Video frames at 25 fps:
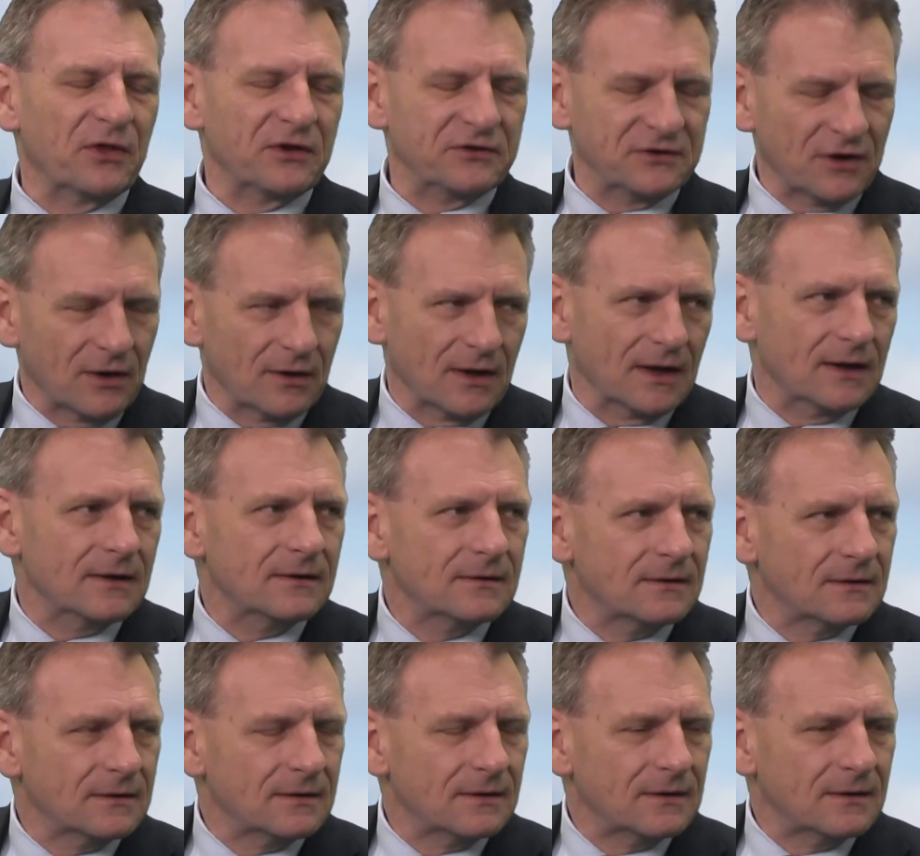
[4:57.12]
the dollar
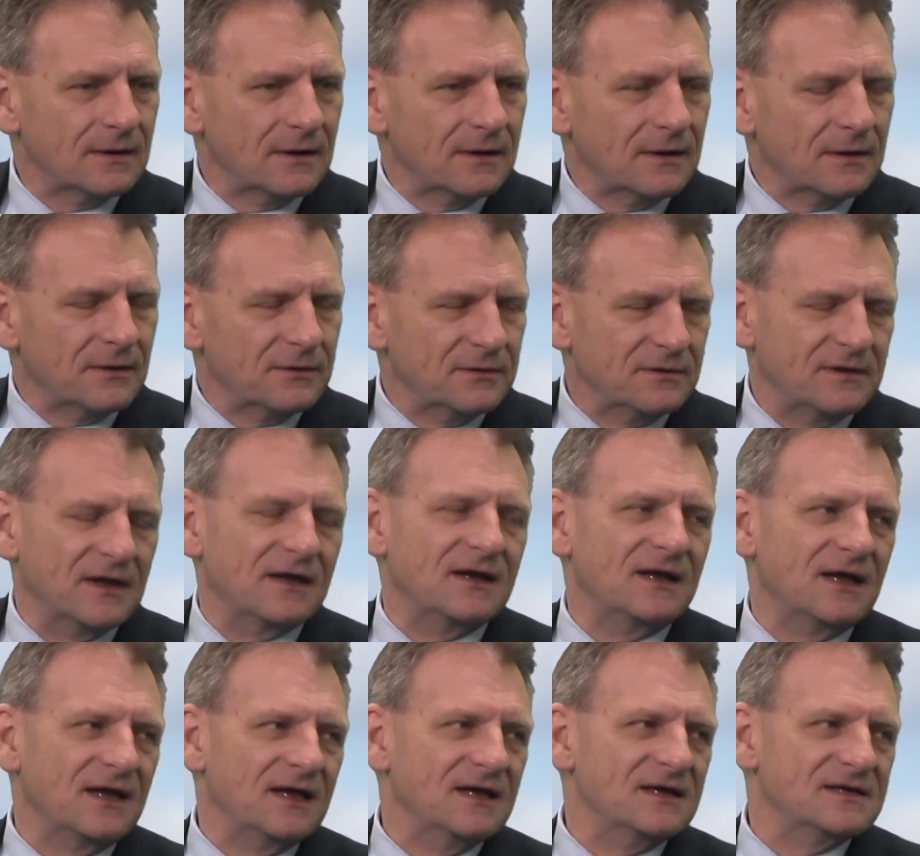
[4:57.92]

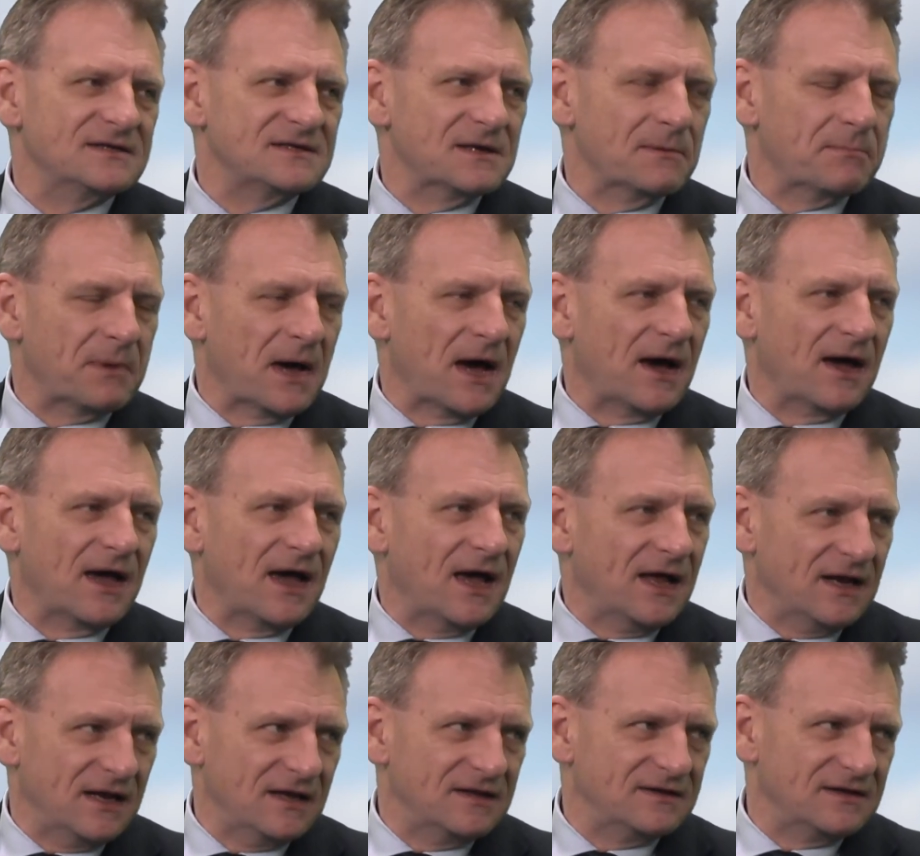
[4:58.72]
than it is about
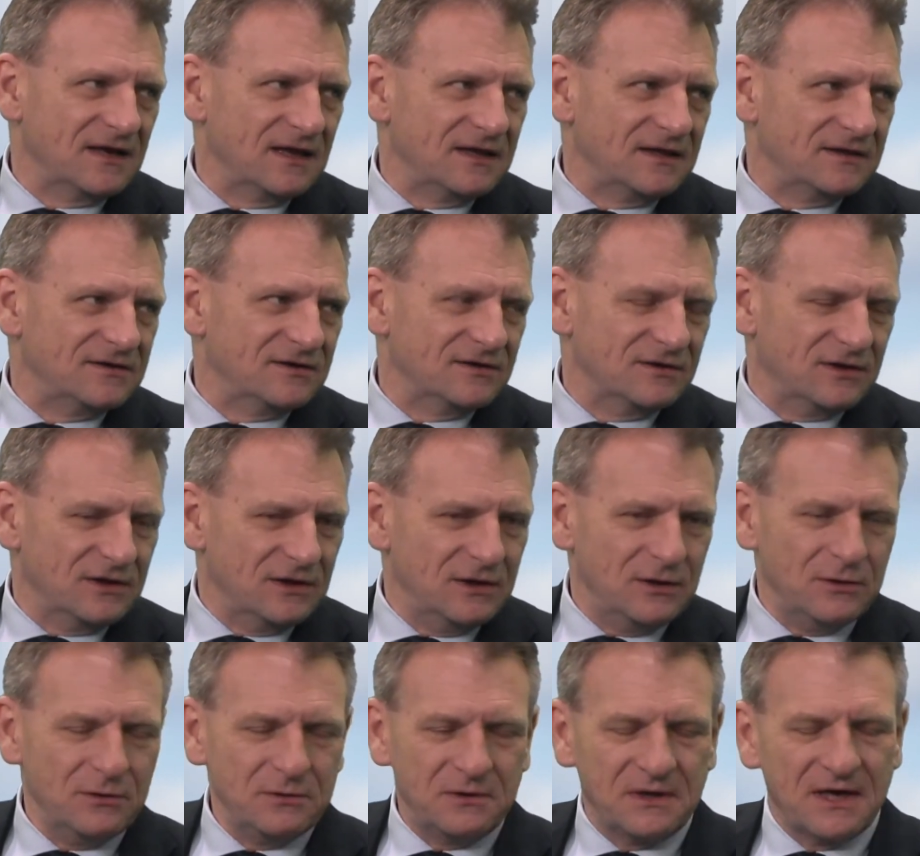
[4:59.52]
anything to
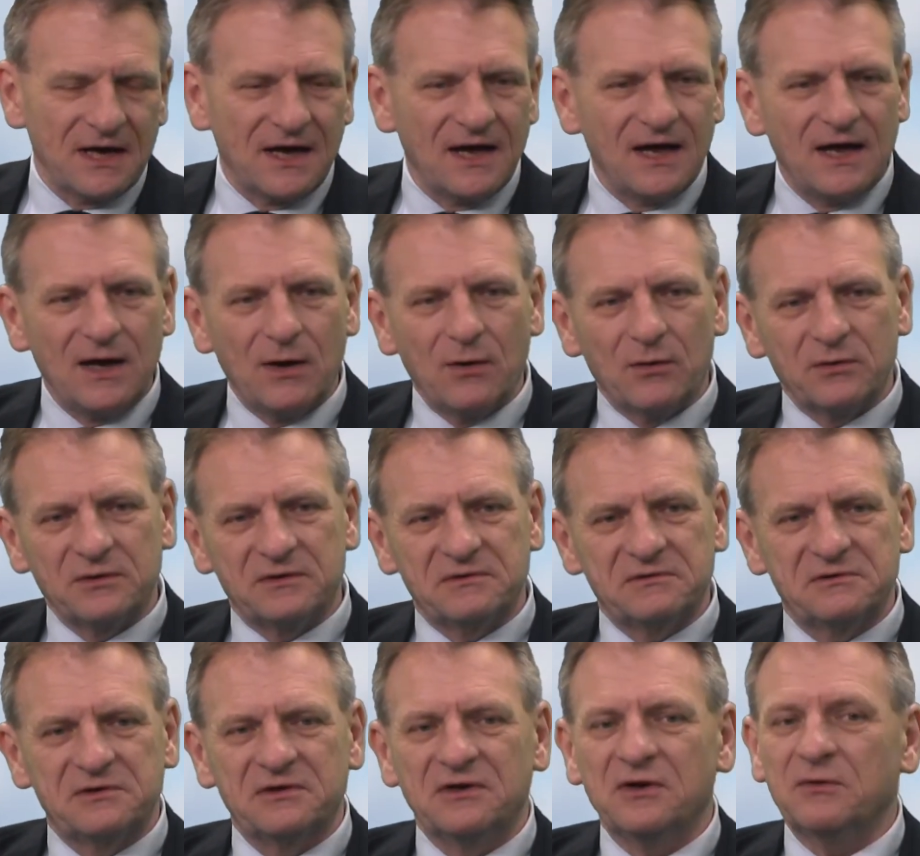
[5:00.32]
the UK or
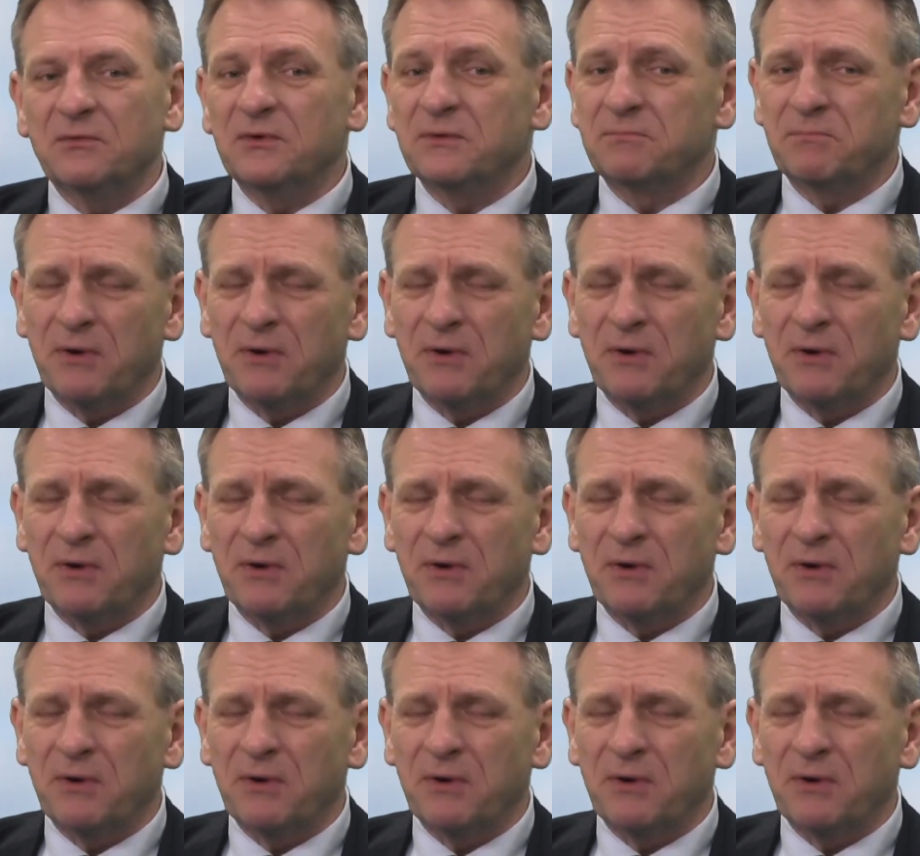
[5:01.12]
to do with